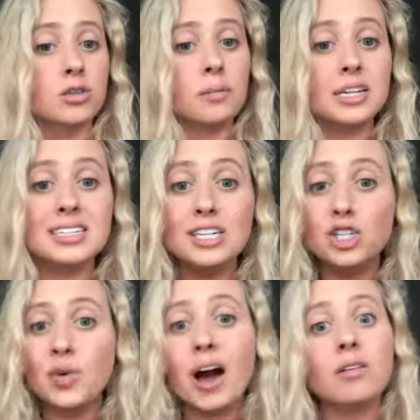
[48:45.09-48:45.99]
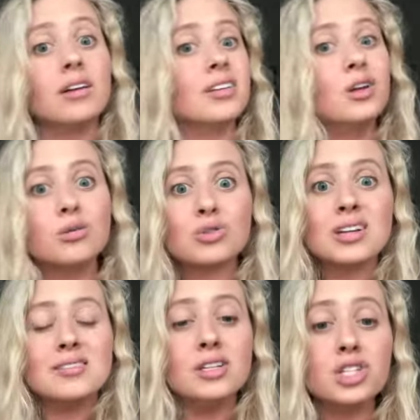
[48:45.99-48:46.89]
So I'm going to teach you how to, you know,
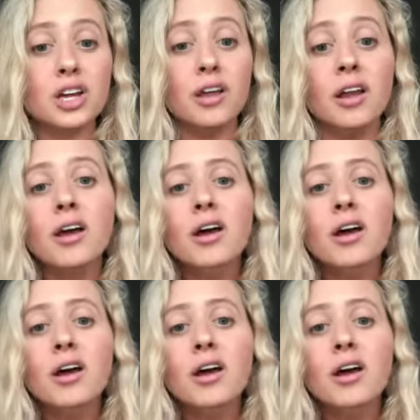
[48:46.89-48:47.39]
transition